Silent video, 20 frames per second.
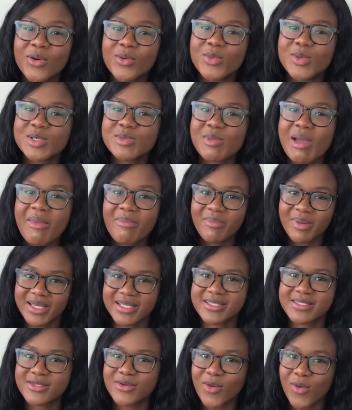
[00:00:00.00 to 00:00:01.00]
was my
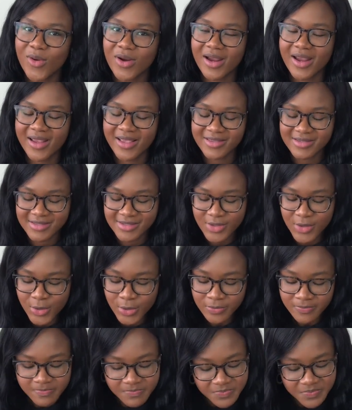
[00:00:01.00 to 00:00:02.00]
best score. So